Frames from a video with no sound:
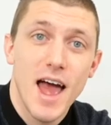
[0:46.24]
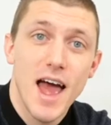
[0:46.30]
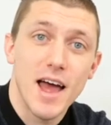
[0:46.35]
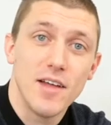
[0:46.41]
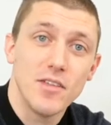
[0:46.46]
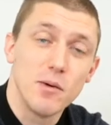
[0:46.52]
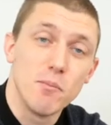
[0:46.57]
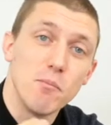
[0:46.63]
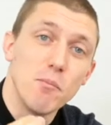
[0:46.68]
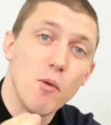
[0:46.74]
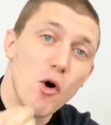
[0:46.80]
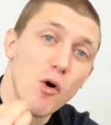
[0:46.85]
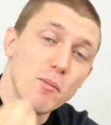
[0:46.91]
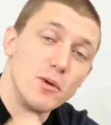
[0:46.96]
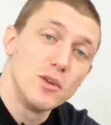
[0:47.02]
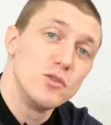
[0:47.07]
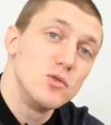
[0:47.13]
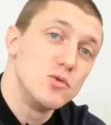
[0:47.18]
And the
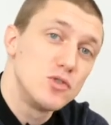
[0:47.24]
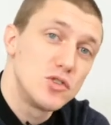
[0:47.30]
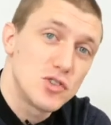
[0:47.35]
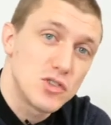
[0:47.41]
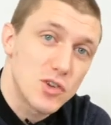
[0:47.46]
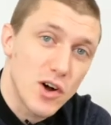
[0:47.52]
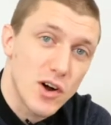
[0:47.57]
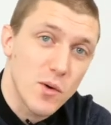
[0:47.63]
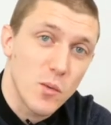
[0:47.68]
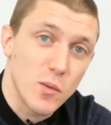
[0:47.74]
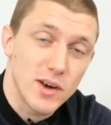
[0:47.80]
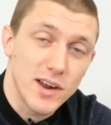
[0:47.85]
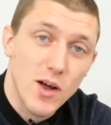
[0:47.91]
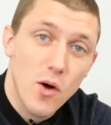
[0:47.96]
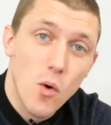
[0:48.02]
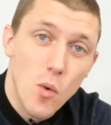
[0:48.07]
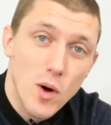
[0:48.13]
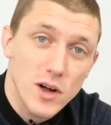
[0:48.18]
moment you start with a
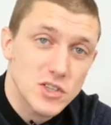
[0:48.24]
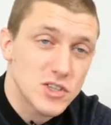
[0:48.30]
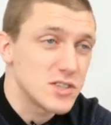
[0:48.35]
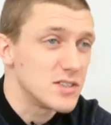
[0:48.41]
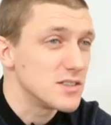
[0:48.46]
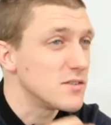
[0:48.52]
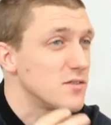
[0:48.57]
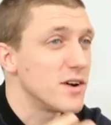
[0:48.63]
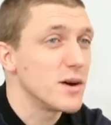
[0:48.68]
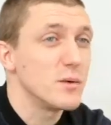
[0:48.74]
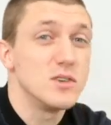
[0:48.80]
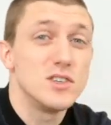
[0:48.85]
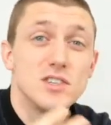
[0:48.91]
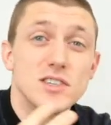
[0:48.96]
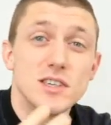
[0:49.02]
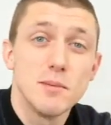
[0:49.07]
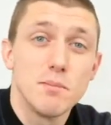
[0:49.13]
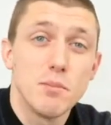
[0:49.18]
question, a very
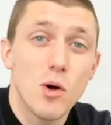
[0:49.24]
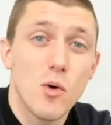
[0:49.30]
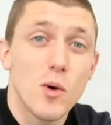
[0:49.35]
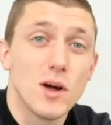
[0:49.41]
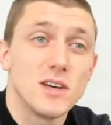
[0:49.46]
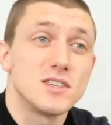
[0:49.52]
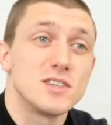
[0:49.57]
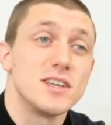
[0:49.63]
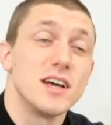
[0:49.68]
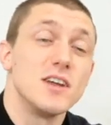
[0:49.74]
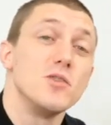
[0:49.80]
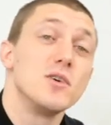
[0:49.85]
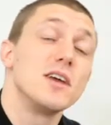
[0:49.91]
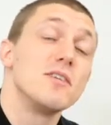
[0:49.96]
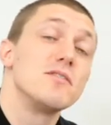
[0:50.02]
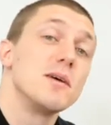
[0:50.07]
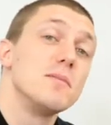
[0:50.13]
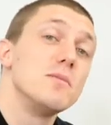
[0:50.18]
simple question, and you
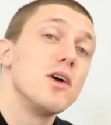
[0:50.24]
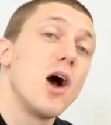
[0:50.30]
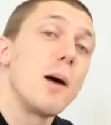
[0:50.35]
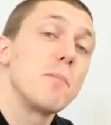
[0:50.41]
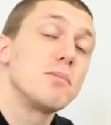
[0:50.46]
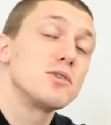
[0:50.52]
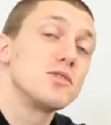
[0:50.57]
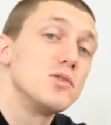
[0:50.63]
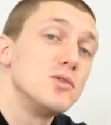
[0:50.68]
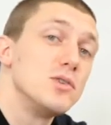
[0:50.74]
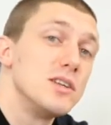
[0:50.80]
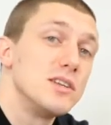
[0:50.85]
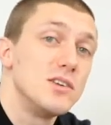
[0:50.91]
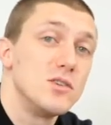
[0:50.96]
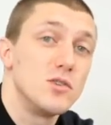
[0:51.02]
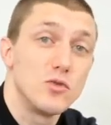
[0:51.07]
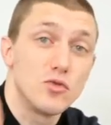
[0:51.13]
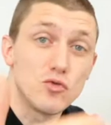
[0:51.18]
give them the
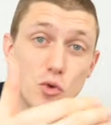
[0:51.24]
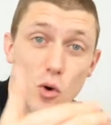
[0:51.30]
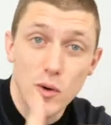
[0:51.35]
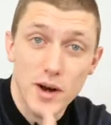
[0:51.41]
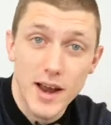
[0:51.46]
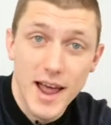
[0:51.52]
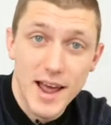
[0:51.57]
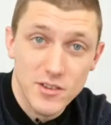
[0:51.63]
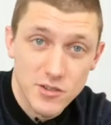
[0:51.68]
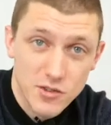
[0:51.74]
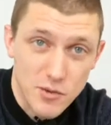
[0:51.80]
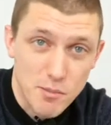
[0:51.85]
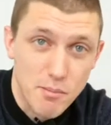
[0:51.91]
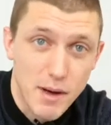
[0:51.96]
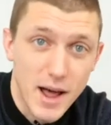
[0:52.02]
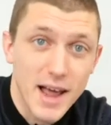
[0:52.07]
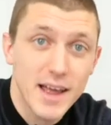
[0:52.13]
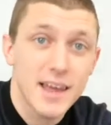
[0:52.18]
opportunity to throw an answer
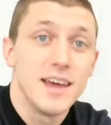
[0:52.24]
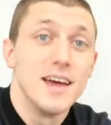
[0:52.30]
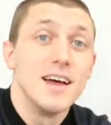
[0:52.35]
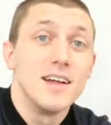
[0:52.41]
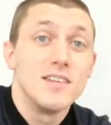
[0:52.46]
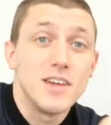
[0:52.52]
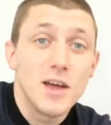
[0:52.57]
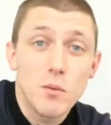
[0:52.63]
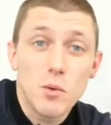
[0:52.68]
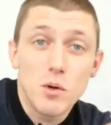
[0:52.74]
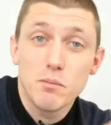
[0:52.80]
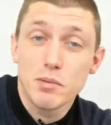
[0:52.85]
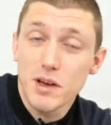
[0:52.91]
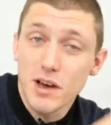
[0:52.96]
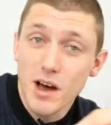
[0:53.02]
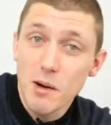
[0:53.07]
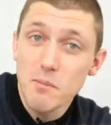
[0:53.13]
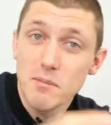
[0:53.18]
back, they will
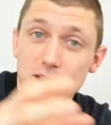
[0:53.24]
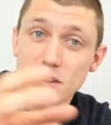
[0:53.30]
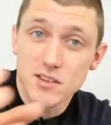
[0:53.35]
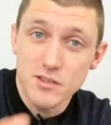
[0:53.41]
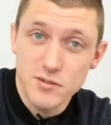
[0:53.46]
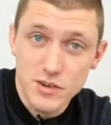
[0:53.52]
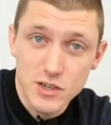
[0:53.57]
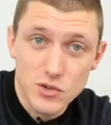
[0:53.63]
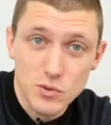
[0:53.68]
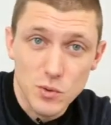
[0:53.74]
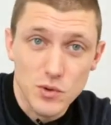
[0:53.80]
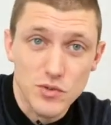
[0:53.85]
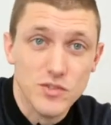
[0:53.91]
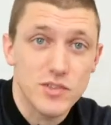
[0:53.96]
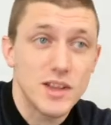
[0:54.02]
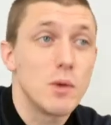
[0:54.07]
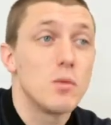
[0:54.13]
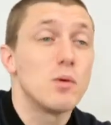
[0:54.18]
become
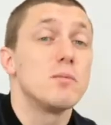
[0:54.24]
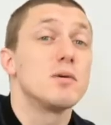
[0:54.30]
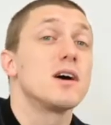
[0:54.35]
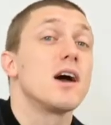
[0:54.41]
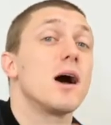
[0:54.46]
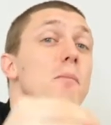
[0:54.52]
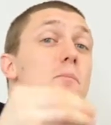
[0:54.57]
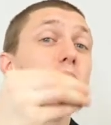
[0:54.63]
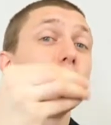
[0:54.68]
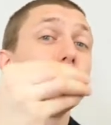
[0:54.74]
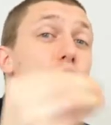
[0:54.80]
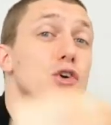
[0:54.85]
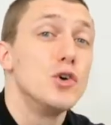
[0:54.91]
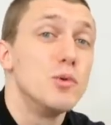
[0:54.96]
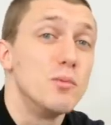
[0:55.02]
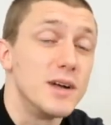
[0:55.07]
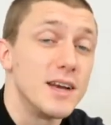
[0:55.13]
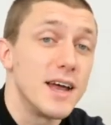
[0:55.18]
individuals, they will become
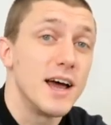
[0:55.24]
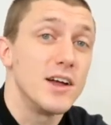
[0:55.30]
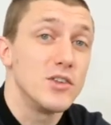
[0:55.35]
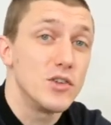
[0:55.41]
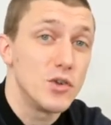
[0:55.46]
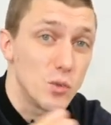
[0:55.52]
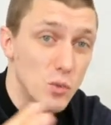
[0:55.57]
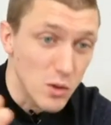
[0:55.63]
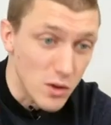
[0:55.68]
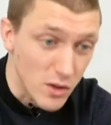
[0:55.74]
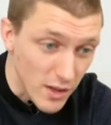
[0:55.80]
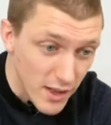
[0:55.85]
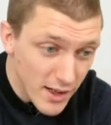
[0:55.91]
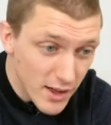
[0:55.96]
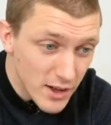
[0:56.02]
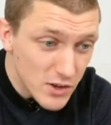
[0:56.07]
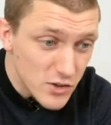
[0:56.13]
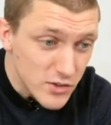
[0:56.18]
human, and you will
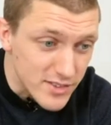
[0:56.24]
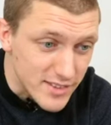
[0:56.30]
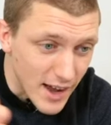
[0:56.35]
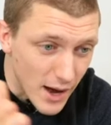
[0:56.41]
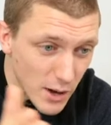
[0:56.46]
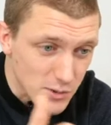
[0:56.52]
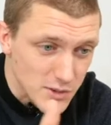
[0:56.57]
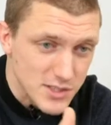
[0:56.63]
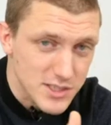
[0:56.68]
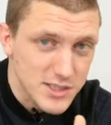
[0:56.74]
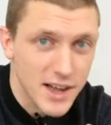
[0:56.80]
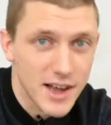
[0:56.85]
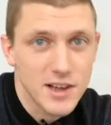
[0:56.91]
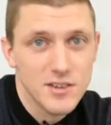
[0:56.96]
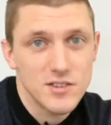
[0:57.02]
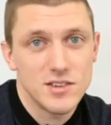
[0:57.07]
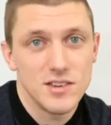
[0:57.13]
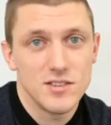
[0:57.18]

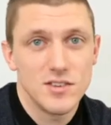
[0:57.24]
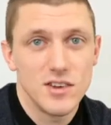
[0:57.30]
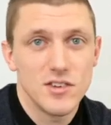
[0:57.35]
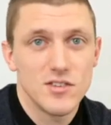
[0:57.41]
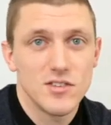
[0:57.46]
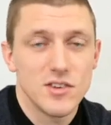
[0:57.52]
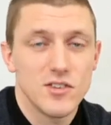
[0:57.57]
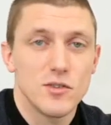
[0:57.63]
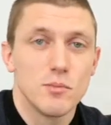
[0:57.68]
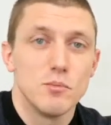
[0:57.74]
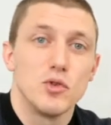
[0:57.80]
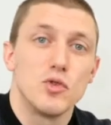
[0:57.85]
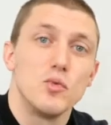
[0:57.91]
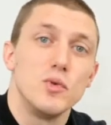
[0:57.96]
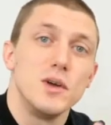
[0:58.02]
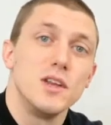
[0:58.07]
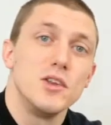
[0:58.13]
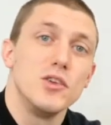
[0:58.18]
downsize the distance
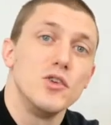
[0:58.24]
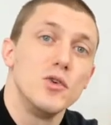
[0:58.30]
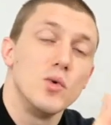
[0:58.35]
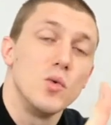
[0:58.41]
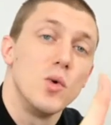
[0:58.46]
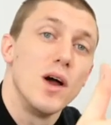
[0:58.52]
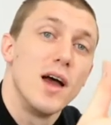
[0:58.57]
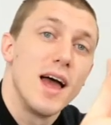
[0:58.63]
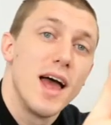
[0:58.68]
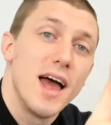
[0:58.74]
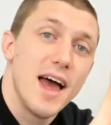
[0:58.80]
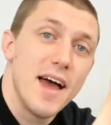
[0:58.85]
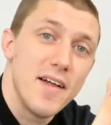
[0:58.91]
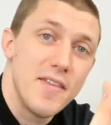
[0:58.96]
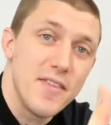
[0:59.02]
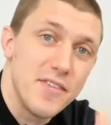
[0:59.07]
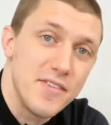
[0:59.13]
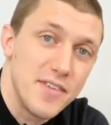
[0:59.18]
between you
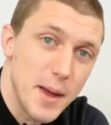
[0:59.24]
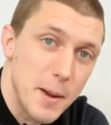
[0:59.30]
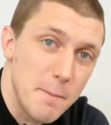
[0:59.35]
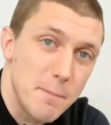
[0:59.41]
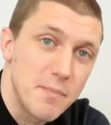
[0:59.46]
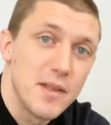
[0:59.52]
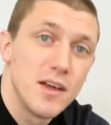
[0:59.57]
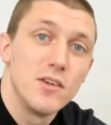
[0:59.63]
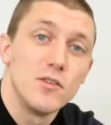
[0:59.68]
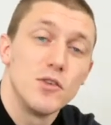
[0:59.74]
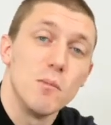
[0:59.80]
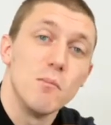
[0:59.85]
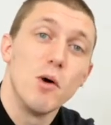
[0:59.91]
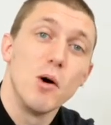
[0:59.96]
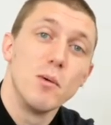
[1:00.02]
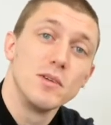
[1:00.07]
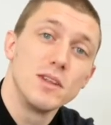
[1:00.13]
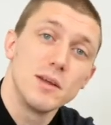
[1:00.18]
and them. The
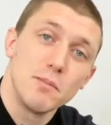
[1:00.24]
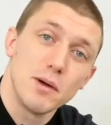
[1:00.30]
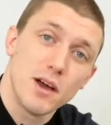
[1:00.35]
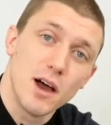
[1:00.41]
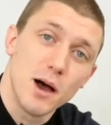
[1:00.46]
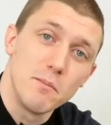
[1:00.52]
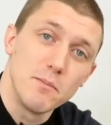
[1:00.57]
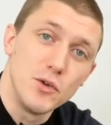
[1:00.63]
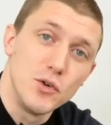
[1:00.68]
moment they become